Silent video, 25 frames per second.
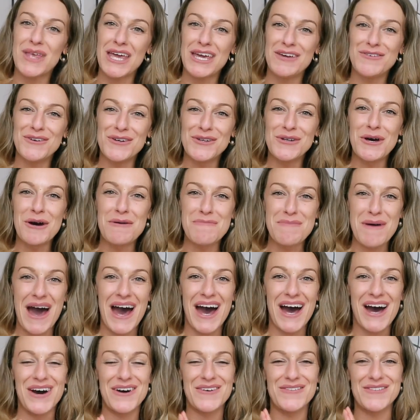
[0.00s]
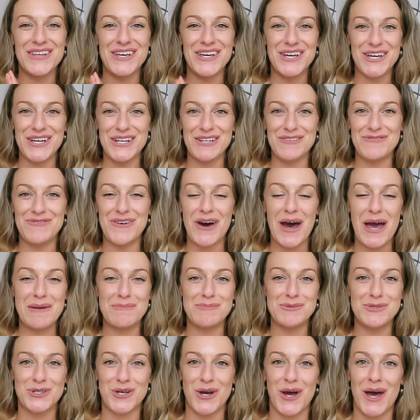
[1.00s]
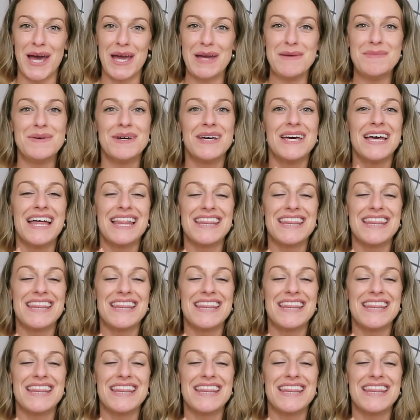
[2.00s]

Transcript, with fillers: If you're not part of the Good Vibe Tribe,